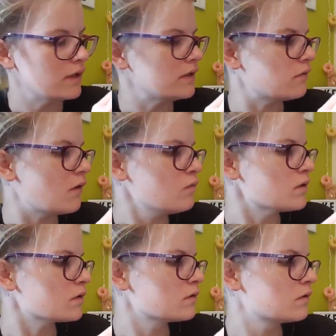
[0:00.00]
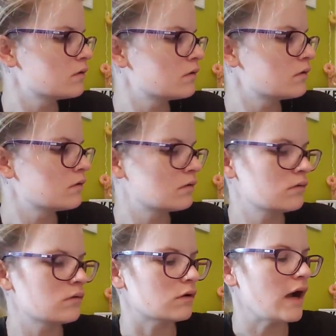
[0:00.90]
any lower
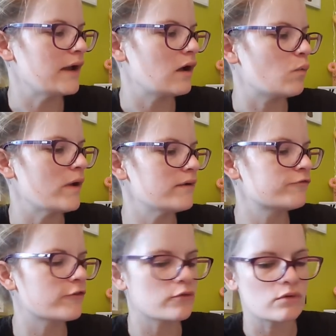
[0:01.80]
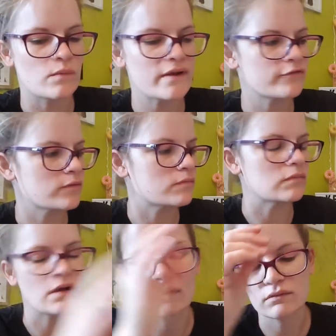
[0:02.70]
or high away, further away
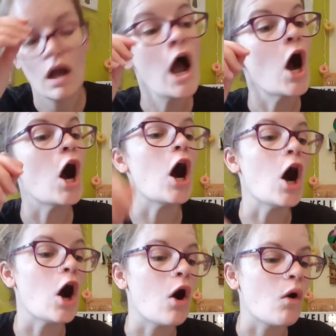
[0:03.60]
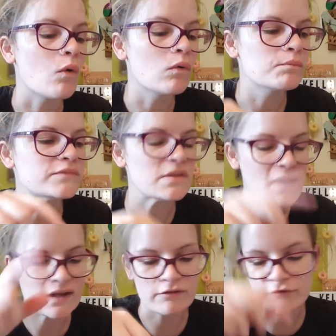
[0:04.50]
from? I don't. Oh, to
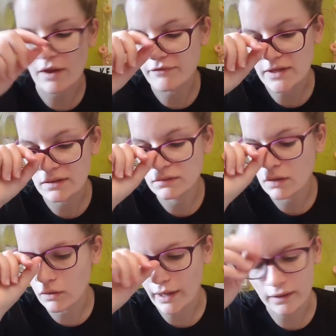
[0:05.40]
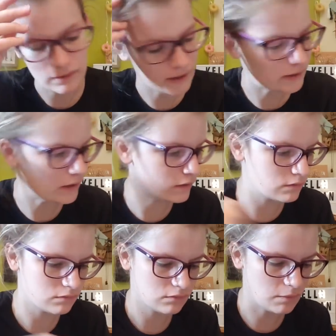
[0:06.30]
make it fluffy. Okay, I get it.
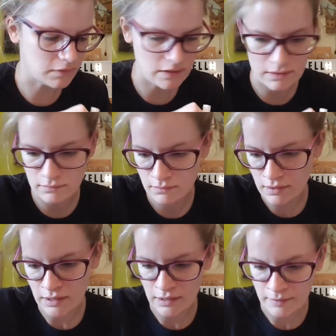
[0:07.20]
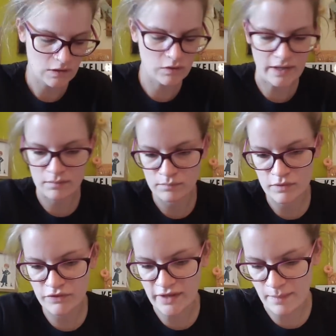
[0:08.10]
I'm getting it. Okay,
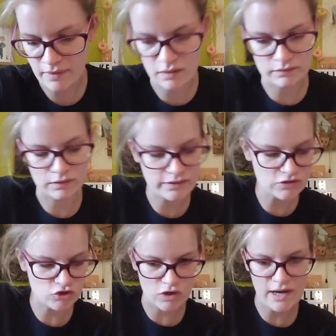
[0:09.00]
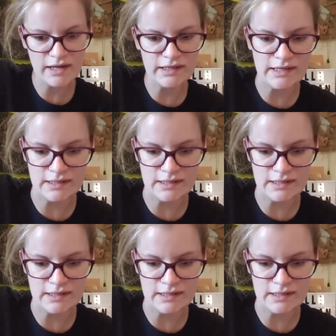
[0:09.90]
put the cap back on. Let's try it